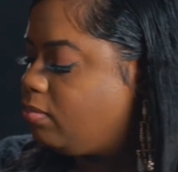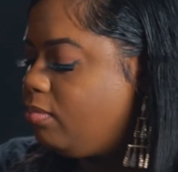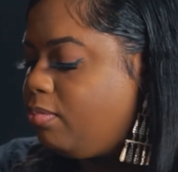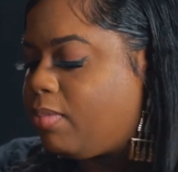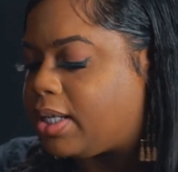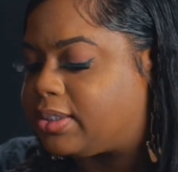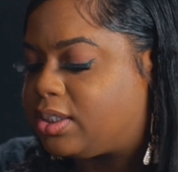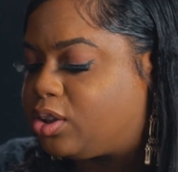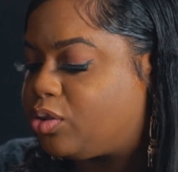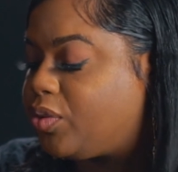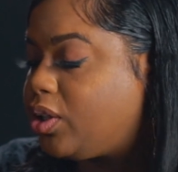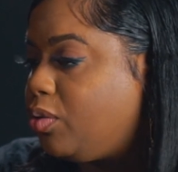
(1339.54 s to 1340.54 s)
my
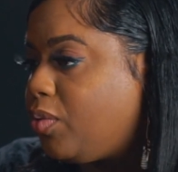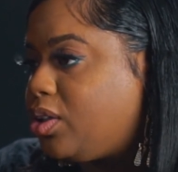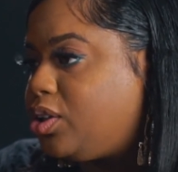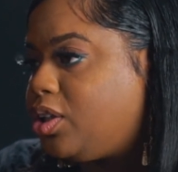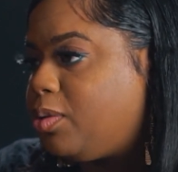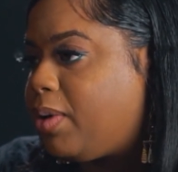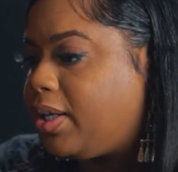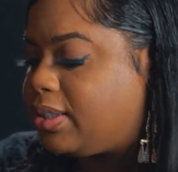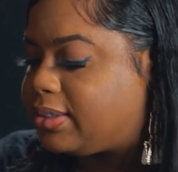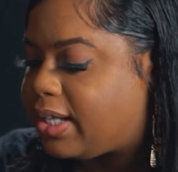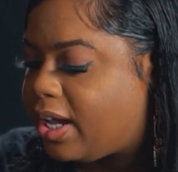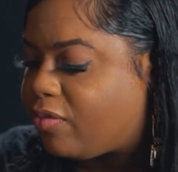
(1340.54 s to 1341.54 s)
sister really wants you to make
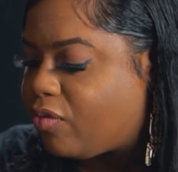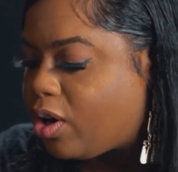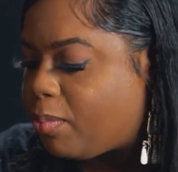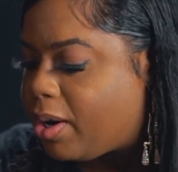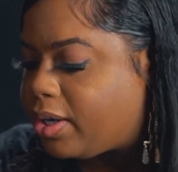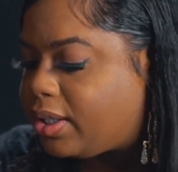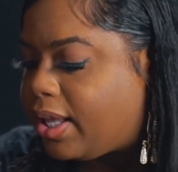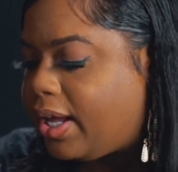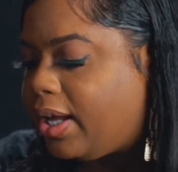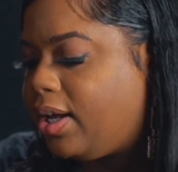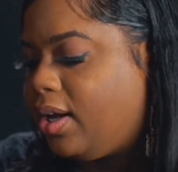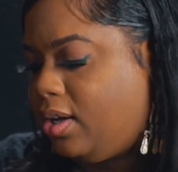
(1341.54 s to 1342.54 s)
this cake for her
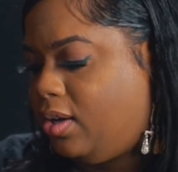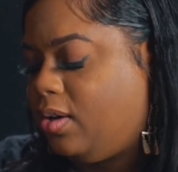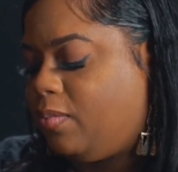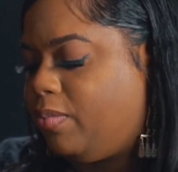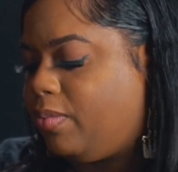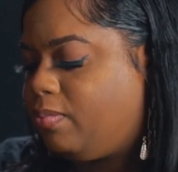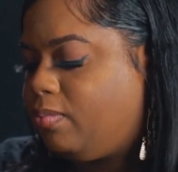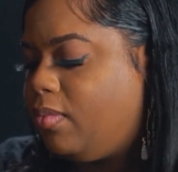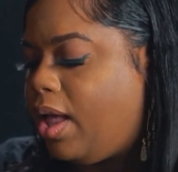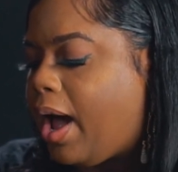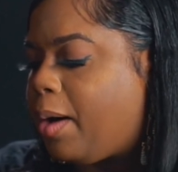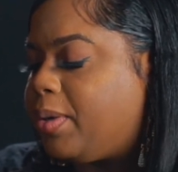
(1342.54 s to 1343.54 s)
birthday.
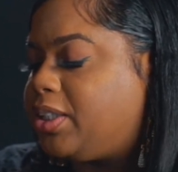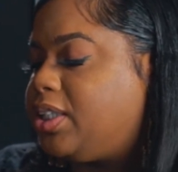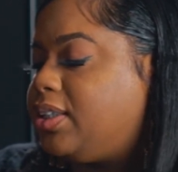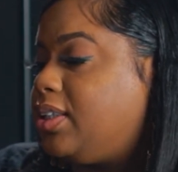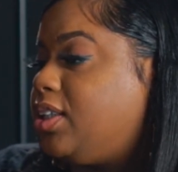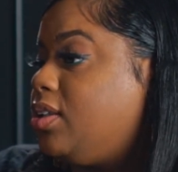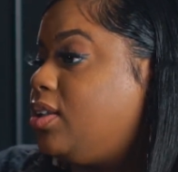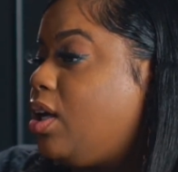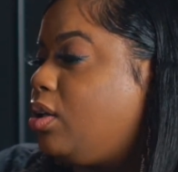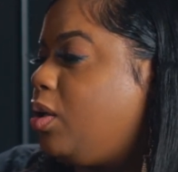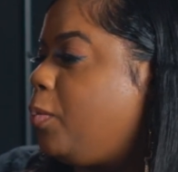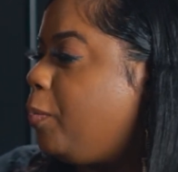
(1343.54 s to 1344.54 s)
How much is it? So,
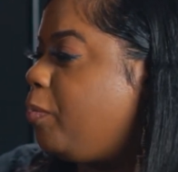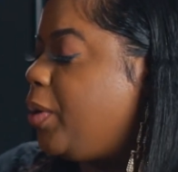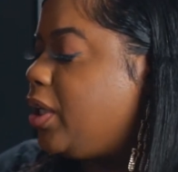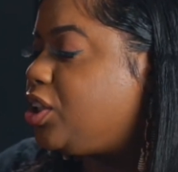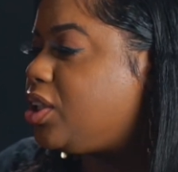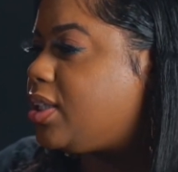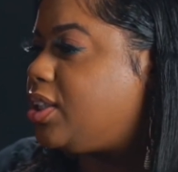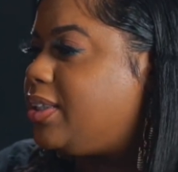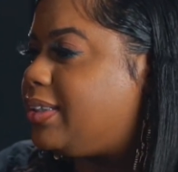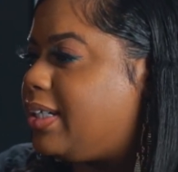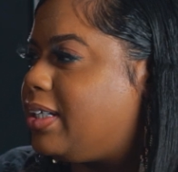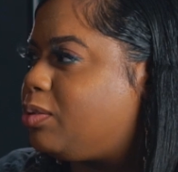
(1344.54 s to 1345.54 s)
the picture that she
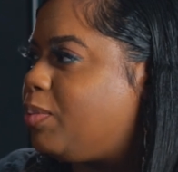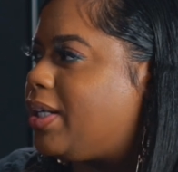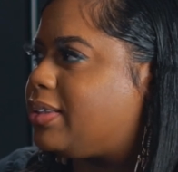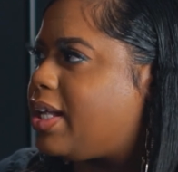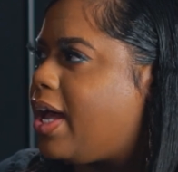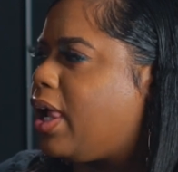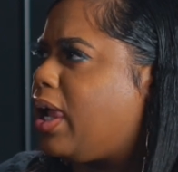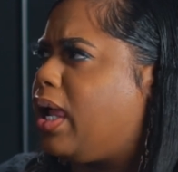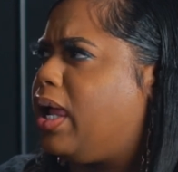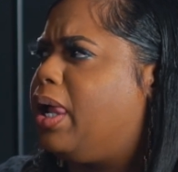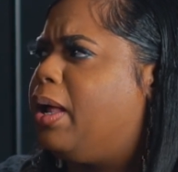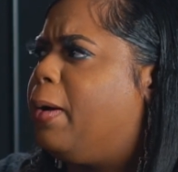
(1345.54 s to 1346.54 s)
sends me is like
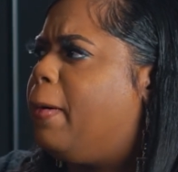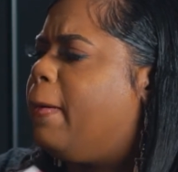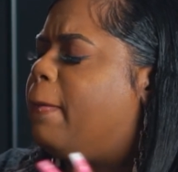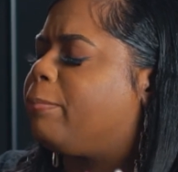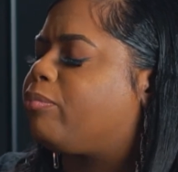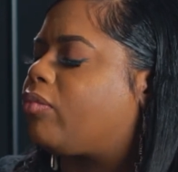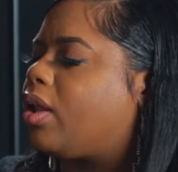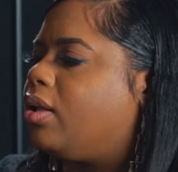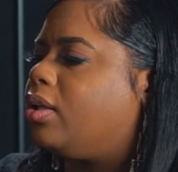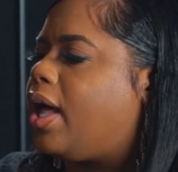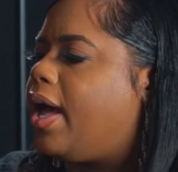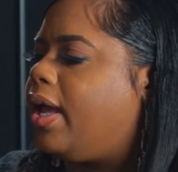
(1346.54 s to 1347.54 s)

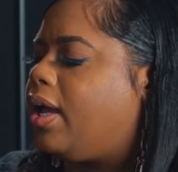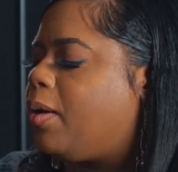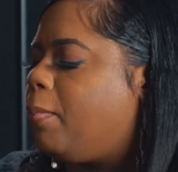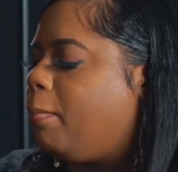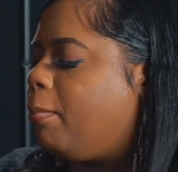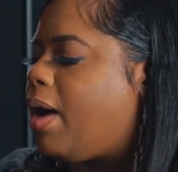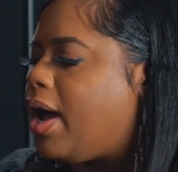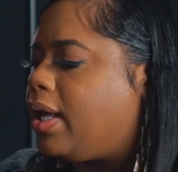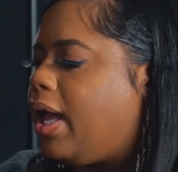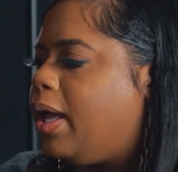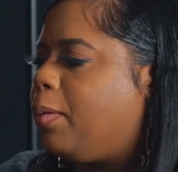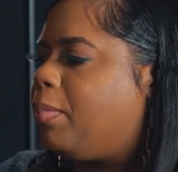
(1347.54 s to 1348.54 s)
my
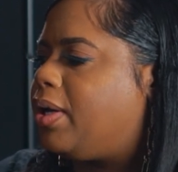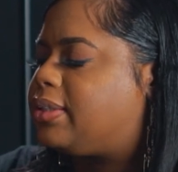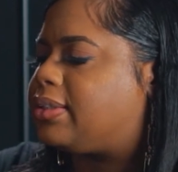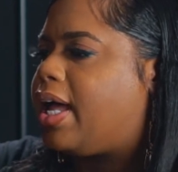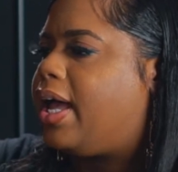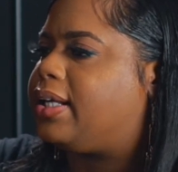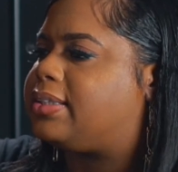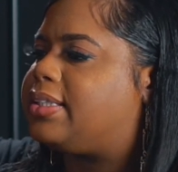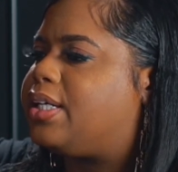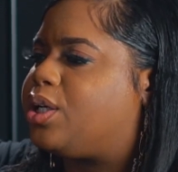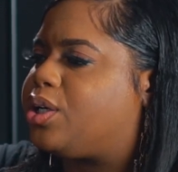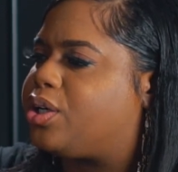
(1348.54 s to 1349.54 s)
cake, but it's like
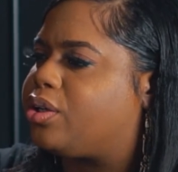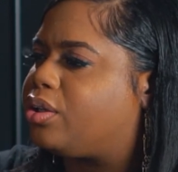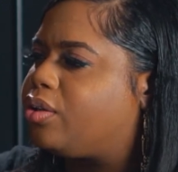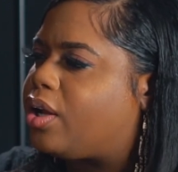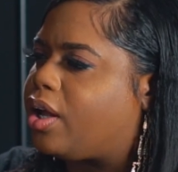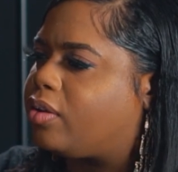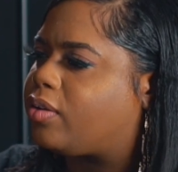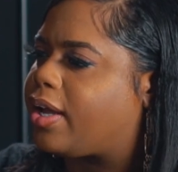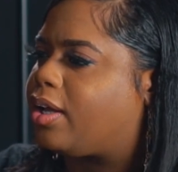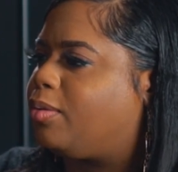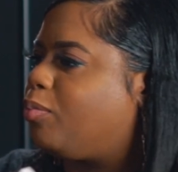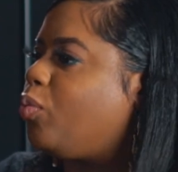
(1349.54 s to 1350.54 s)
tiered, like
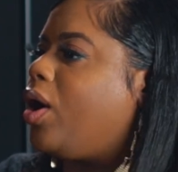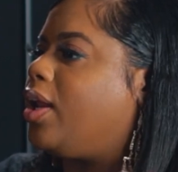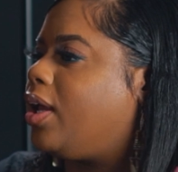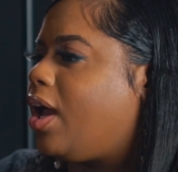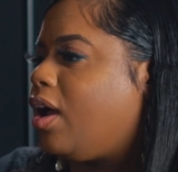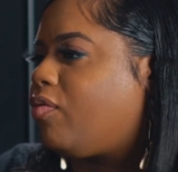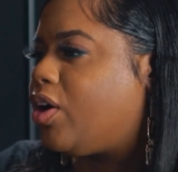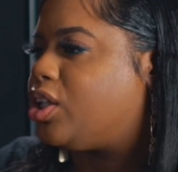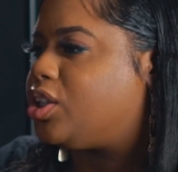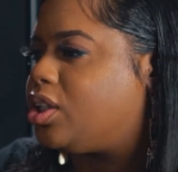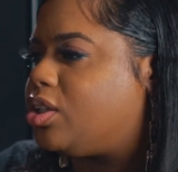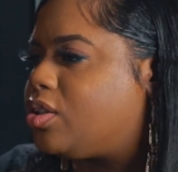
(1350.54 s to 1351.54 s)
a wedding cake version,